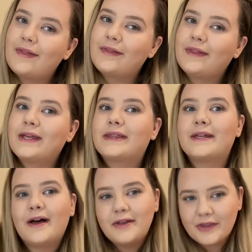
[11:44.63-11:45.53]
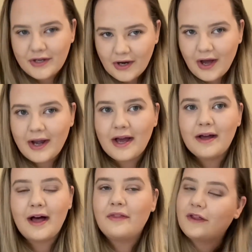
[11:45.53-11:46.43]
like the
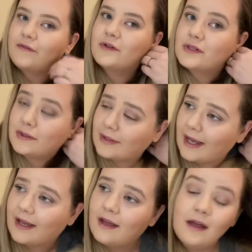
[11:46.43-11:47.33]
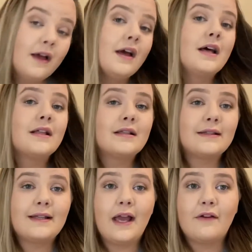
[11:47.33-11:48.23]
non-healthy food too, like
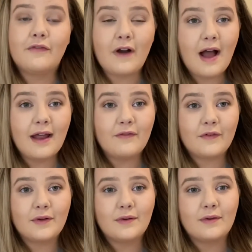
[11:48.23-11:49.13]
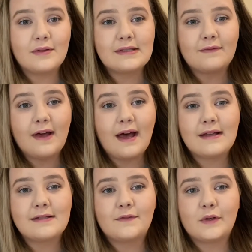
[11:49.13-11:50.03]
fried foods,
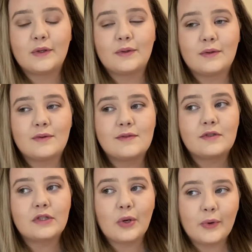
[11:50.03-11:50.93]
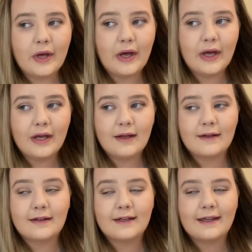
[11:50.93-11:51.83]
fast foods,
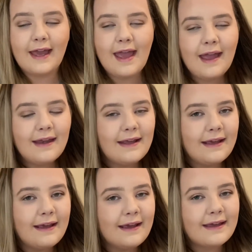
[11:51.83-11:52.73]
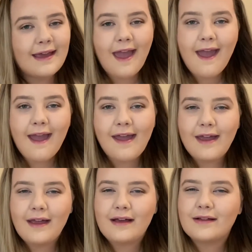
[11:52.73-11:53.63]
soda, candy,
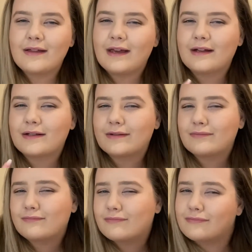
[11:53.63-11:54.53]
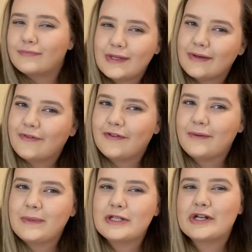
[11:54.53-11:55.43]
cake, like, you
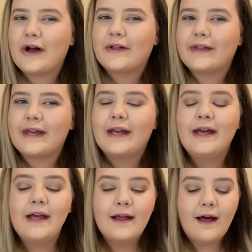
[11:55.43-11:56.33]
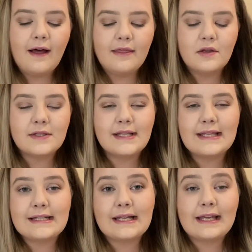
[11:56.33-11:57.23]
feel me, chocolate. Those are the
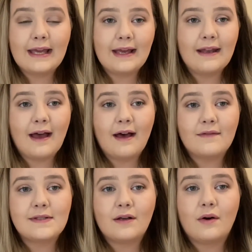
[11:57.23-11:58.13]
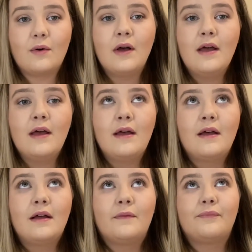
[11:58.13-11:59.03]
things I can't have. So
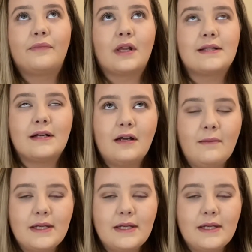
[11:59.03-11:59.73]
it's not going to be